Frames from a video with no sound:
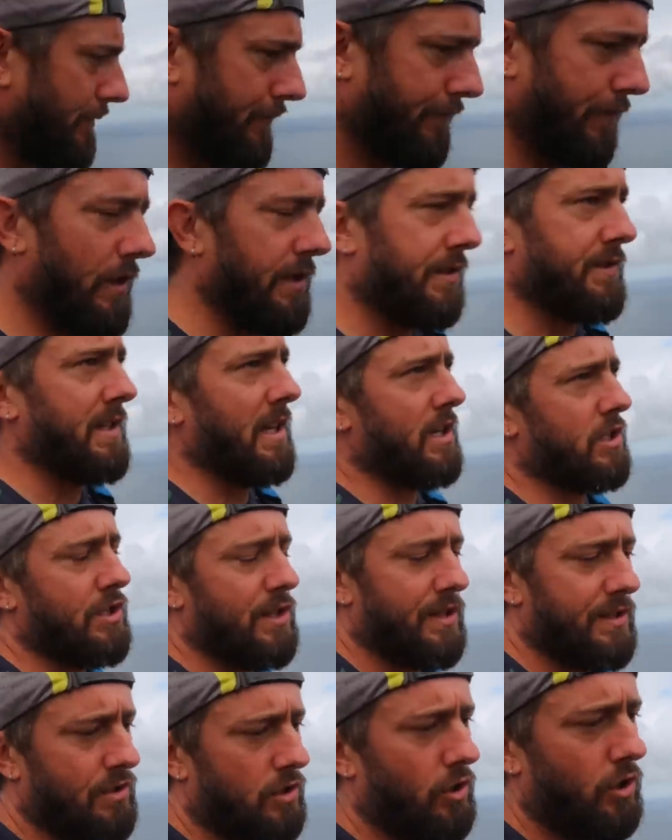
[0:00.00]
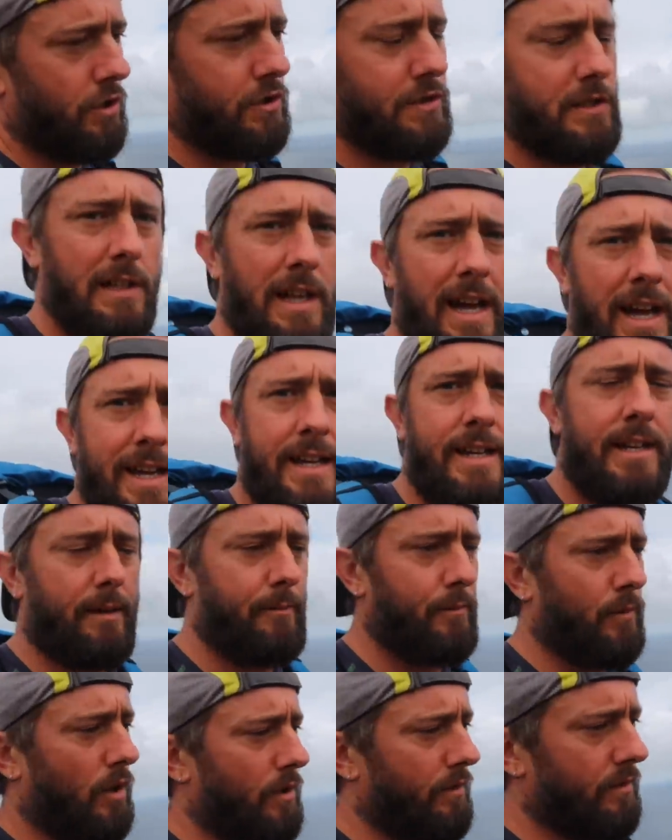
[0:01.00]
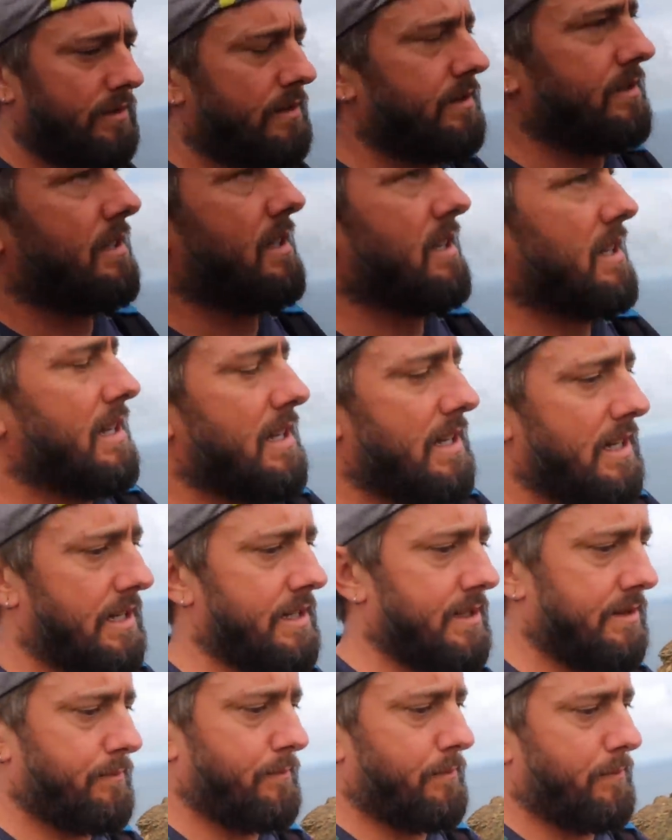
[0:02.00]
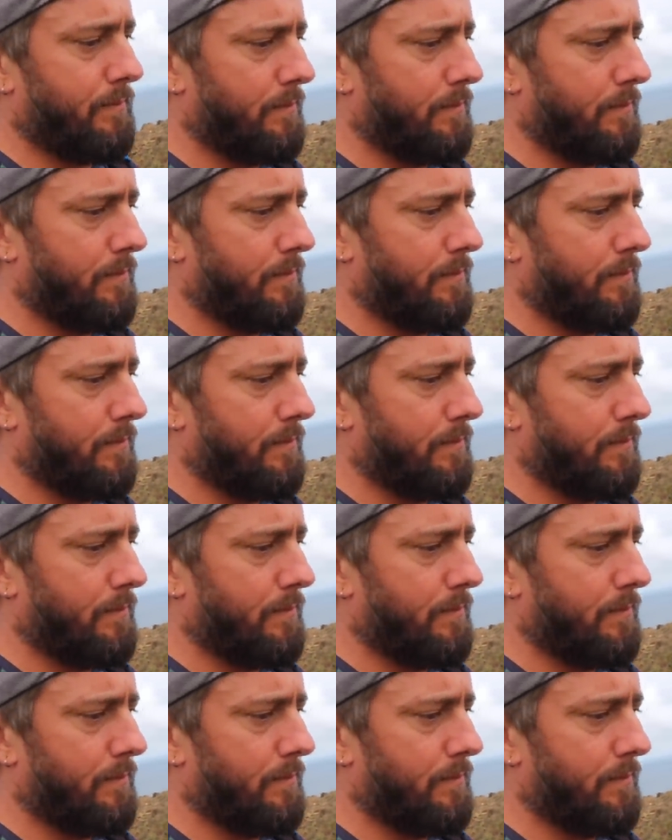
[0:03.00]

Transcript: First section of this coastal hike, is